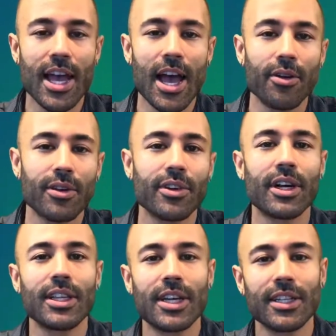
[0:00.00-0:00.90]
However,
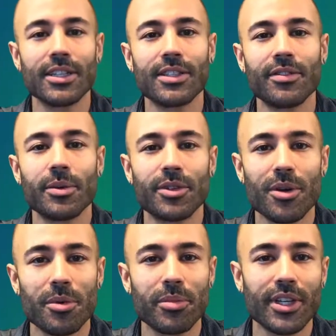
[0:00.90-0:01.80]
a lot of the stuff that we're talking about,